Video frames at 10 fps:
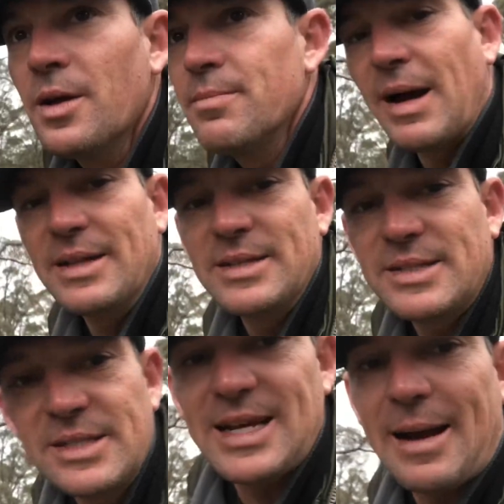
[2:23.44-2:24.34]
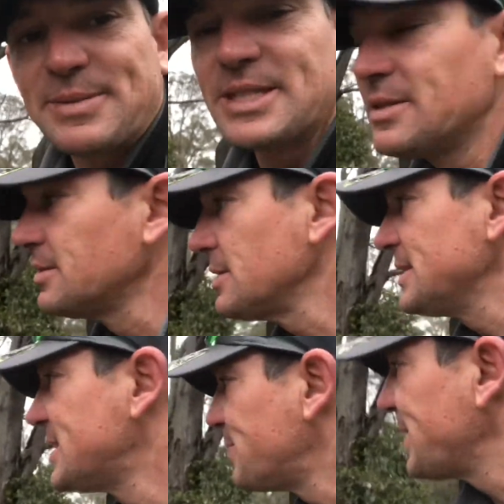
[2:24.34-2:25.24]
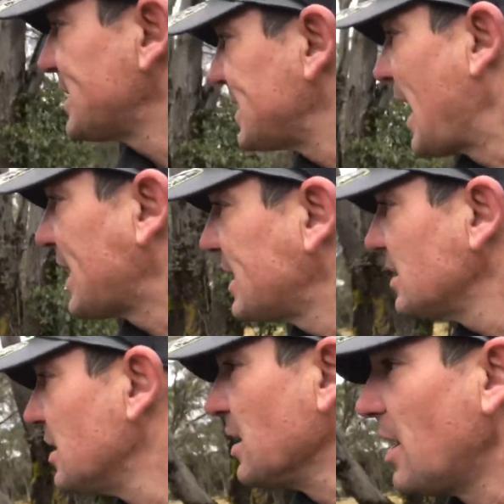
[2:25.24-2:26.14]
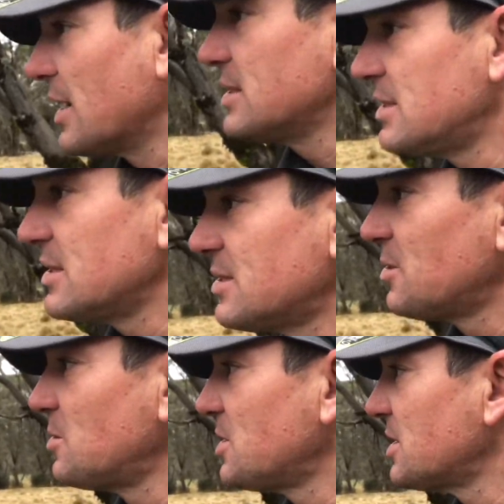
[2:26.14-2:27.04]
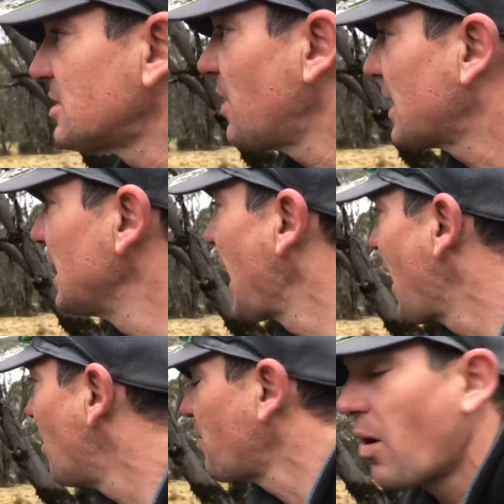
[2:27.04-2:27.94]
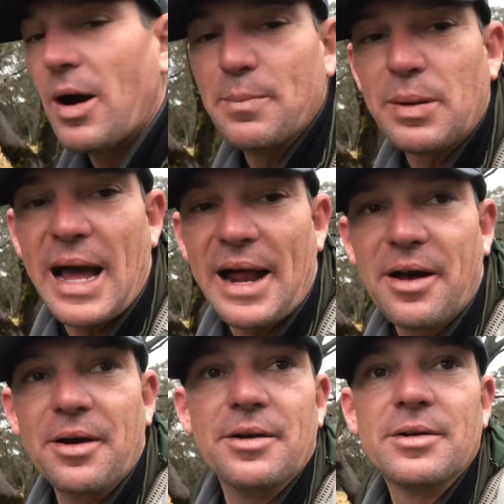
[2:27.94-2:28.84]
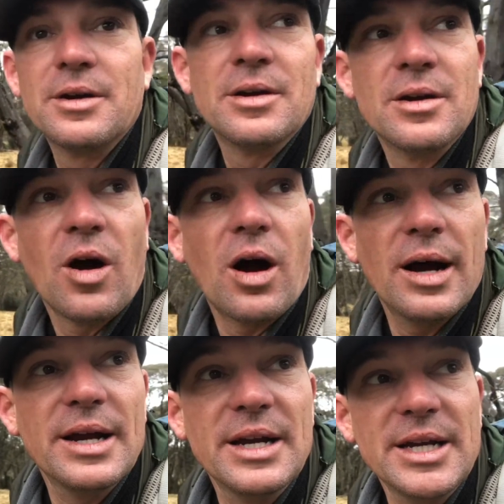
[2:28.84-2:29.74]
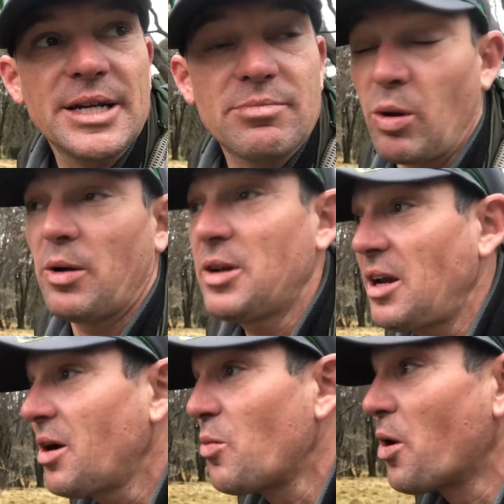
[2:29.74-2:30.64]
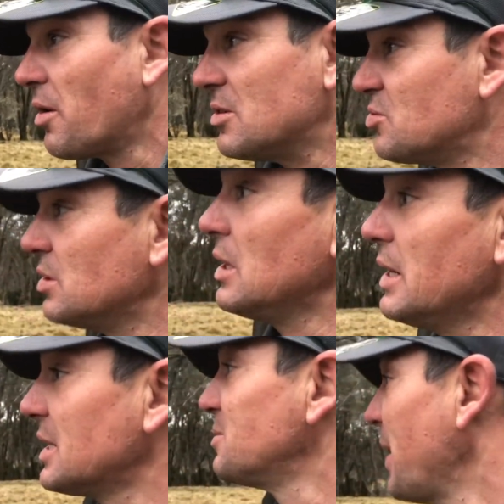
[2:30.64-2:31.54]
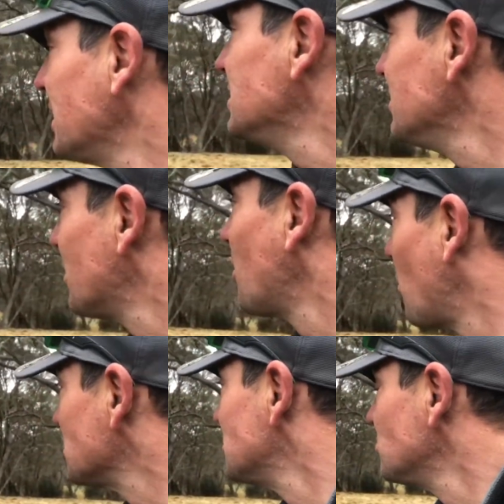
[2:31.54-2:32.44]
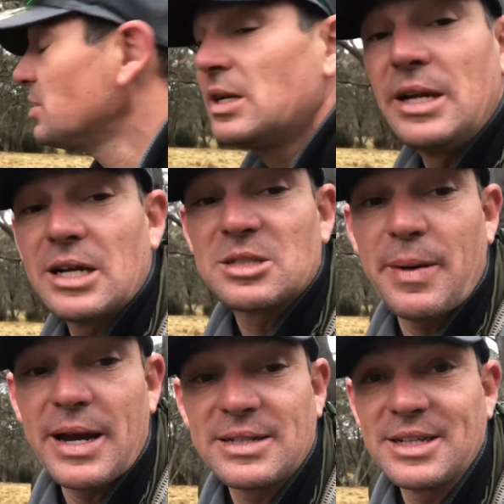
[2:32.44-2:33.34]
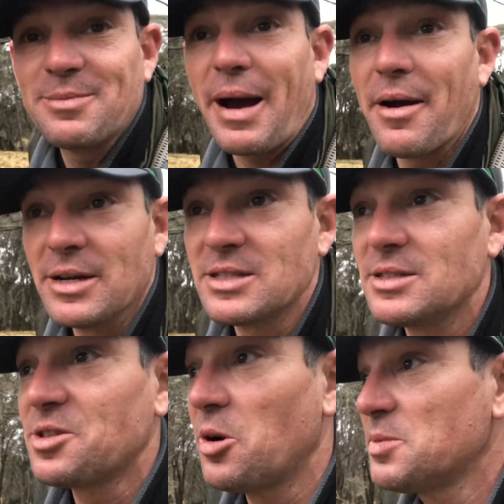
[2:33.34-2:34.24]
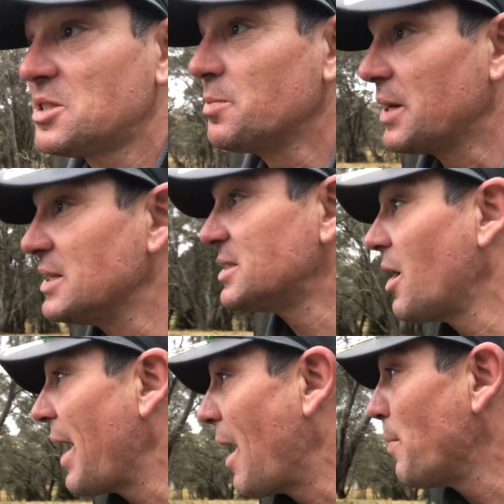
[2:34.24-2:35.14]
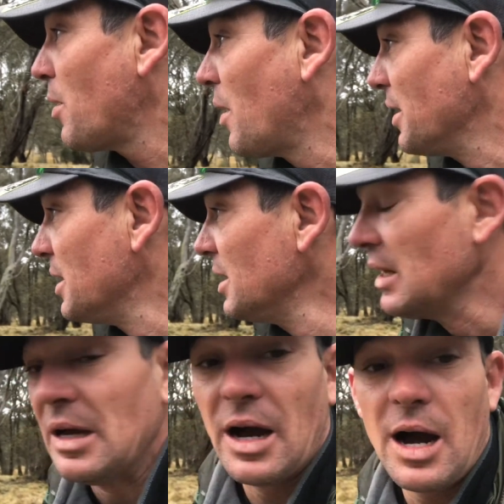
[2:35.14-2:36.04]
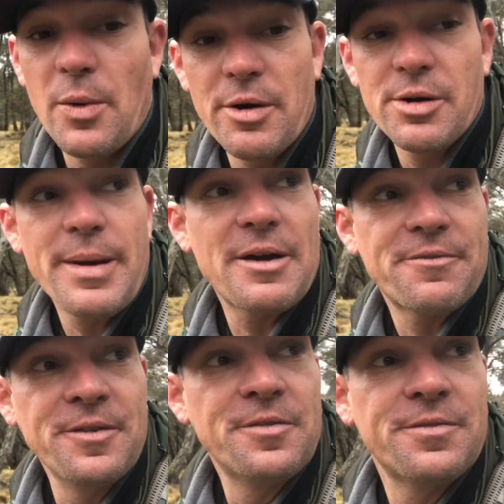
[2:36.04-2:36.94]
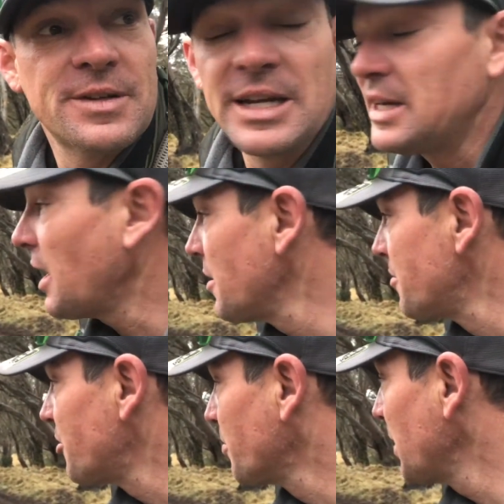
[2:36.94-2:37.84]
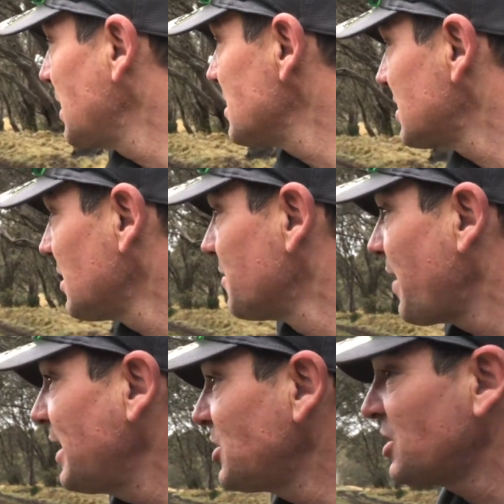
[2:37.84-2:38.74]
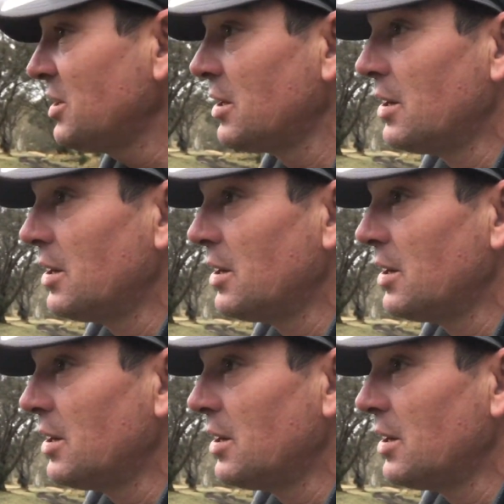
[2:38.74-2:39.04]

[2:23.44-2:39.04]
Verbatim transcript: Mate, this is absolutely spectacular. Like, this is all just like an alpine plateau. I, well, I don't know what I was really expecting, but I wasn't really expecting Barrington Tops to be so alpine. Uh, we are at about 1,500 metres elevation.